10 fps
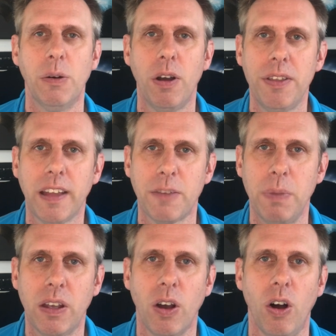I think that's
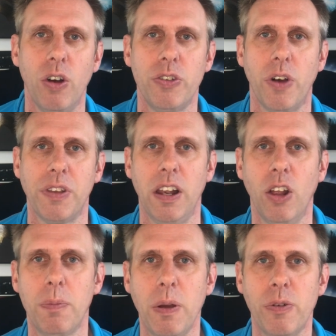because obviously a lot
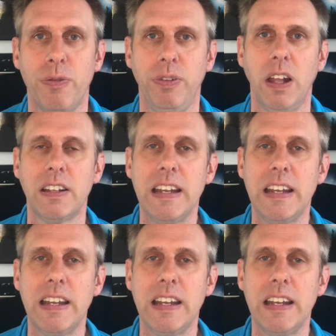of people have flooded